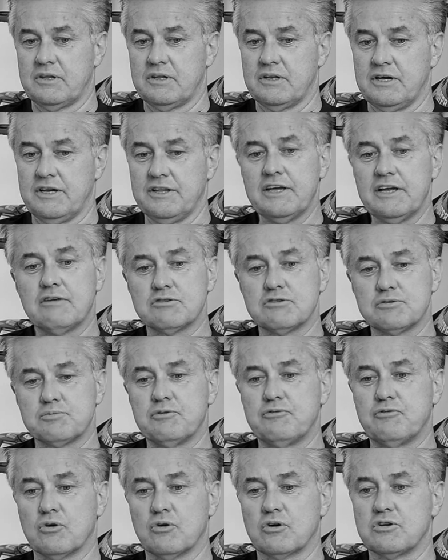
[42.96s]
think it was
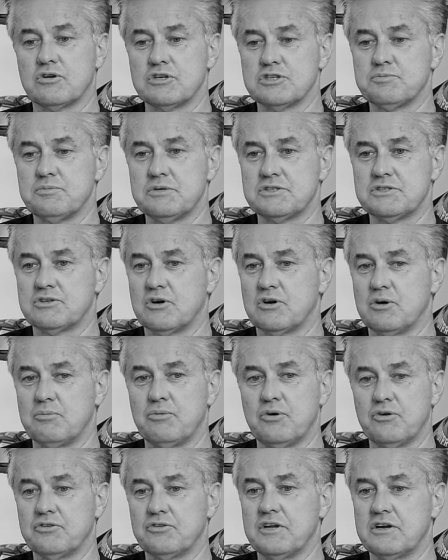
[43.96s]
before Christmas or our
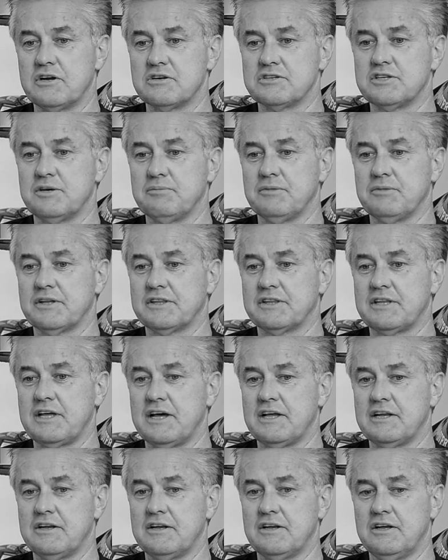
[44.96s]
birthday or something like
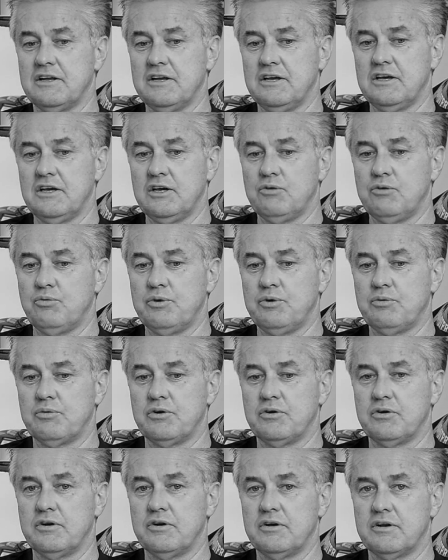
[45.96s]
that. And we
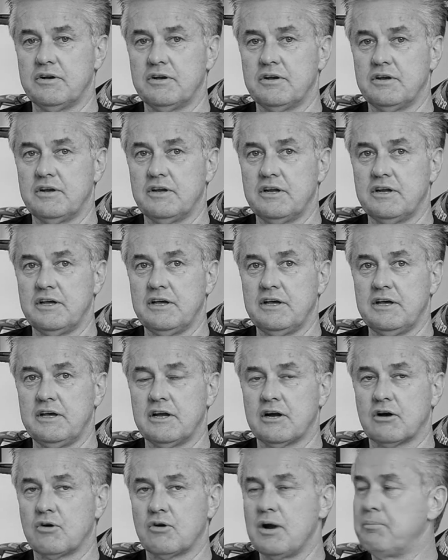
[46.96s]
were at
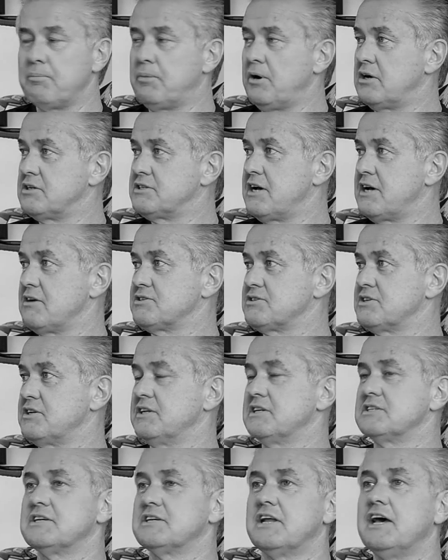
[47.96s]
our grandparents' house, and
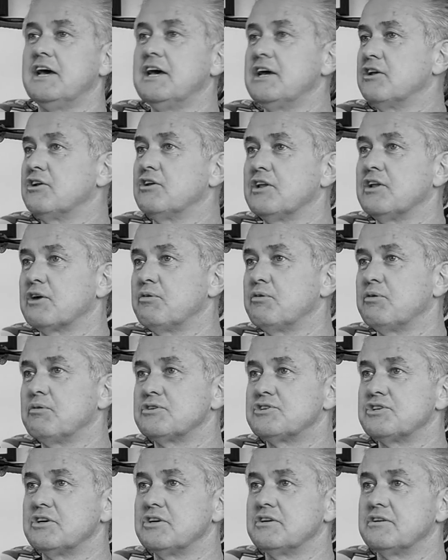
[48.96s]
they said, hey, we
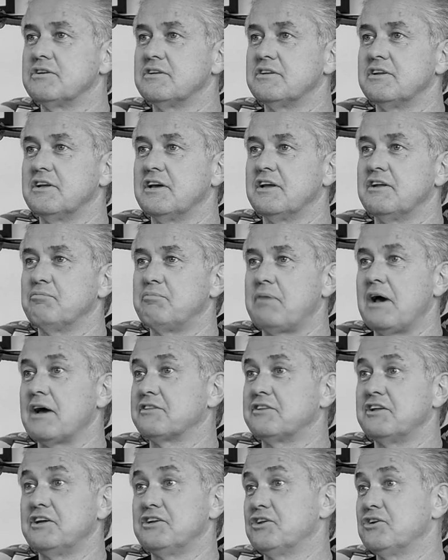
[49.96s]
want you, and back
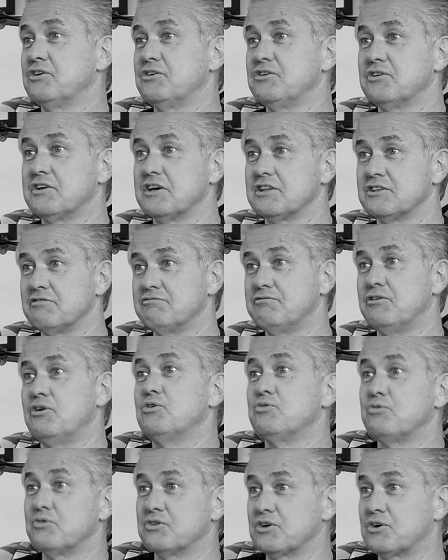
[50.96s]
then, you got the
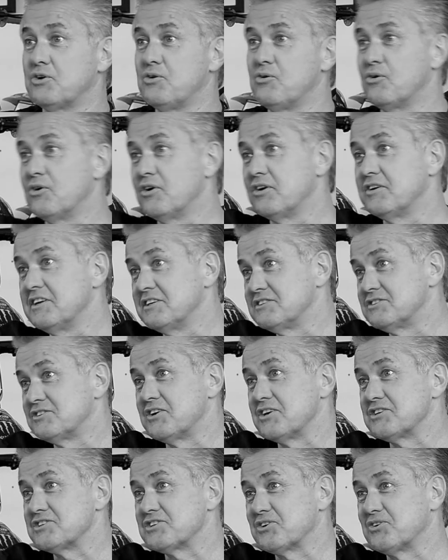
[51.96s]
phone with the cord, and they
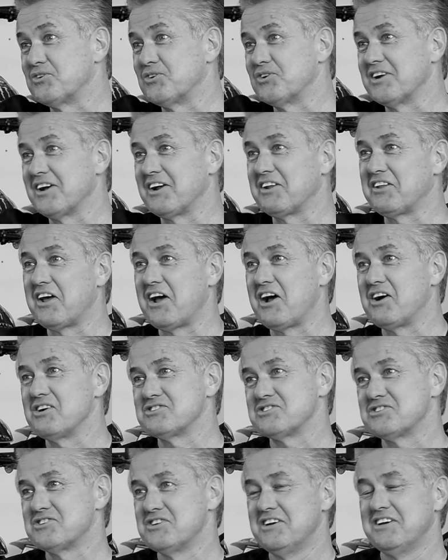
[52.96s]
stretched the cord out of the house.